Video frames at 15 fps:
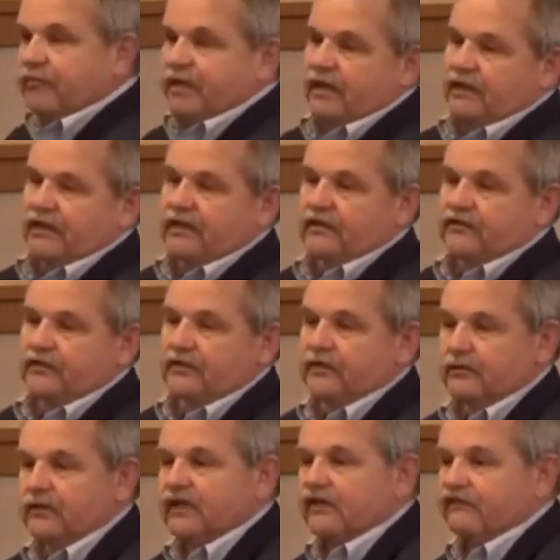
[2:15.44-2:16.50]
pelicans do
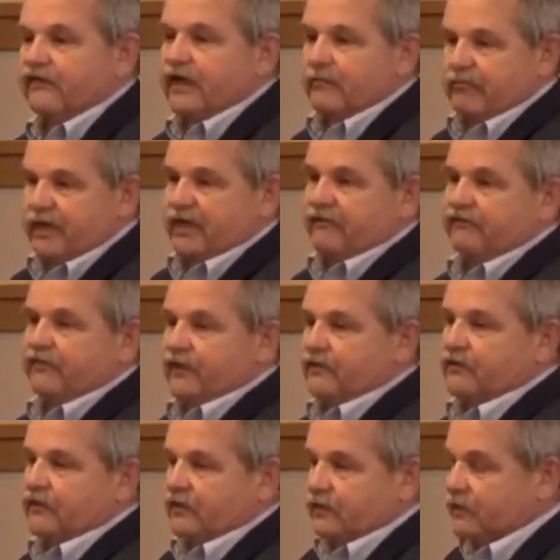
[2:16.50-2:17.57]
when they find bait fish.
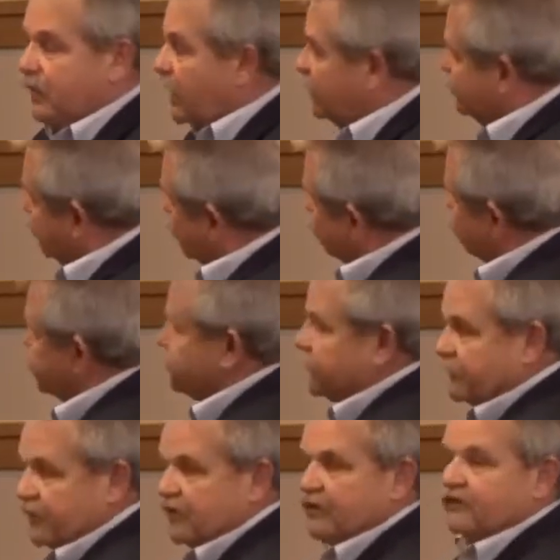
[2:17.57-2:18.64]
So the dolphins are
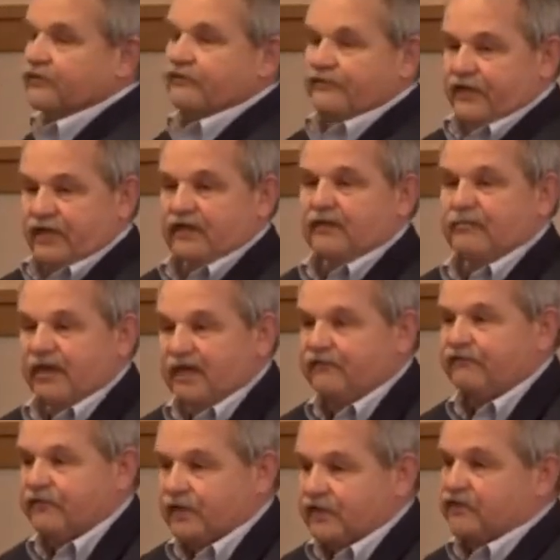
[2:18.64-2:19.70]
there to find the bait
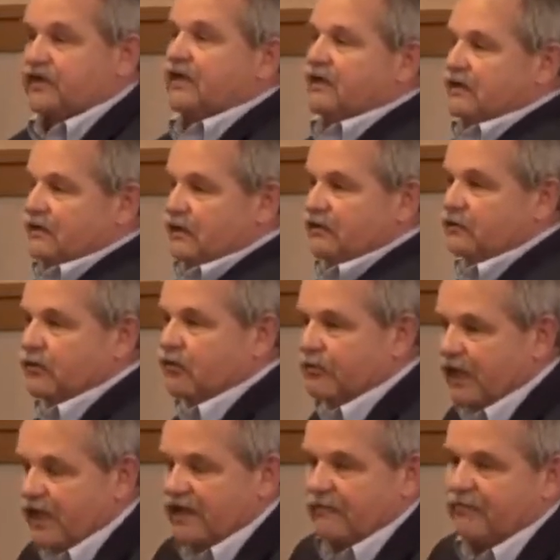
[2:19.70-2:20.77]
fish that the
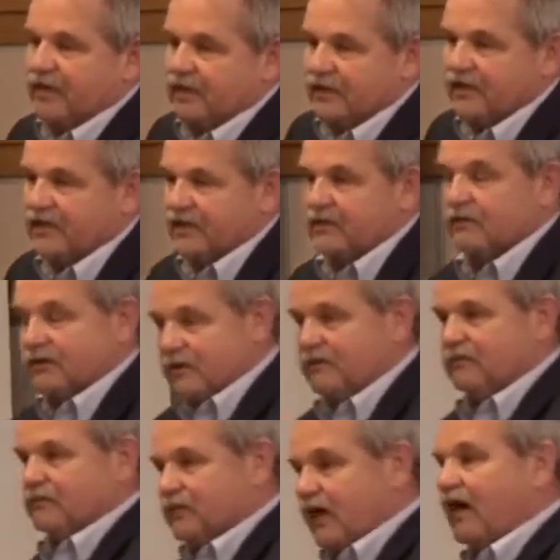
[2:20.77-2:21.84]
robotic pelican
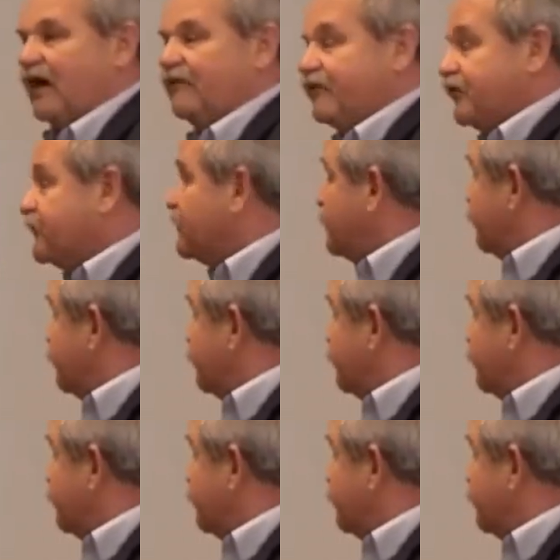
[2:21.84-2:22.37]
obviously